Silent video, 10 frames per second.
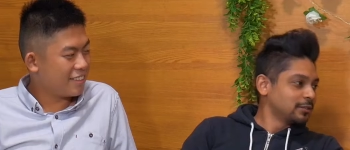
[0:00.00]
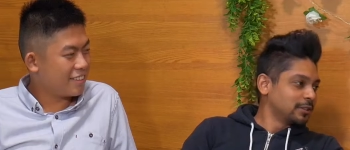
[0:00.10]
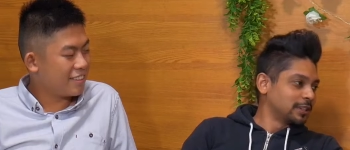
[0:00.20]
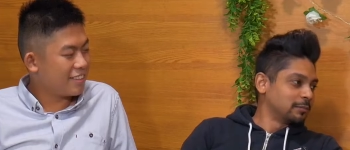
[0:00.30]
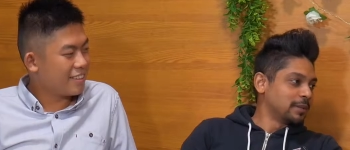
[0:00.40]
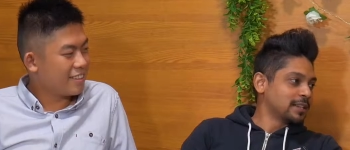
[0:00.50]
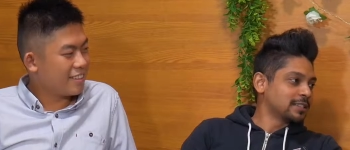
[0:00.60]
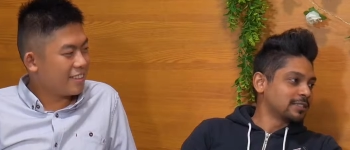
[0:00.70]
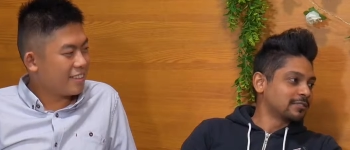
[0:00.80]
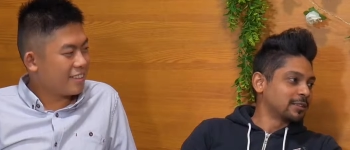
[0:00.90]
Speaker 1: you are the
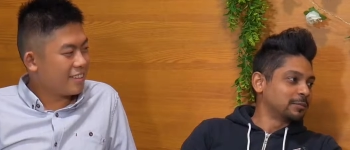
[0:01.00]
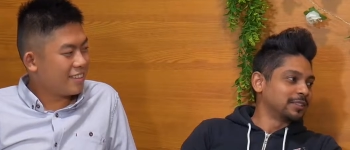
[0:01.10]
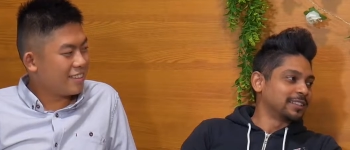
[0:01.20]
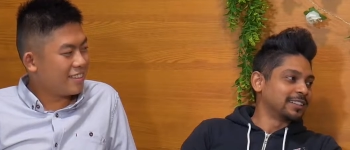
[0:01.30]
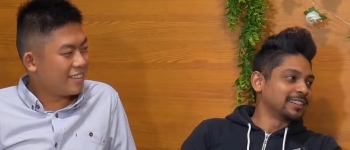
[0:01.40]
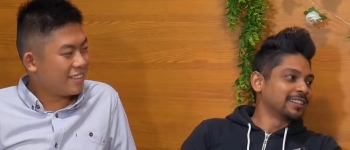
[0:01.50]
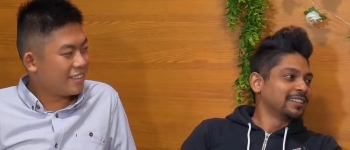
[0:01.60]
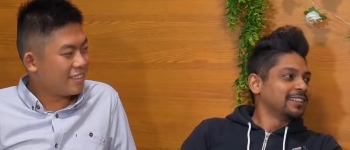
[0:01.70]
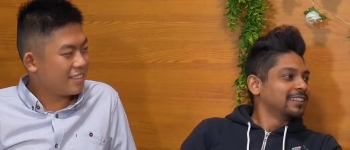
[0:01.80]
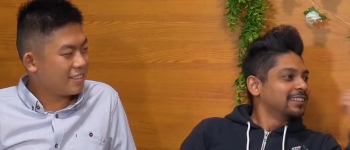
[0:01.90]
best at Scrabble, right?
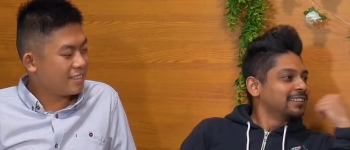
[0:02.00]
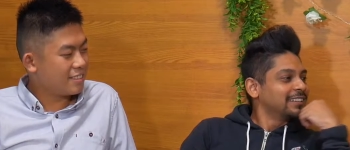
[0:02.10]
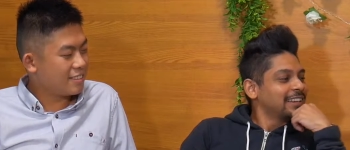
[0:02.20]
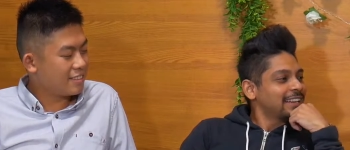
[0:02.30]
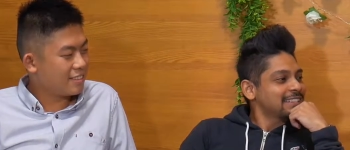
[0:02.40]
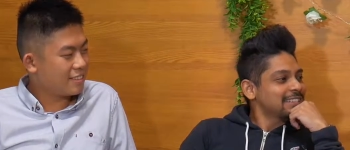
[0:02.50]
The last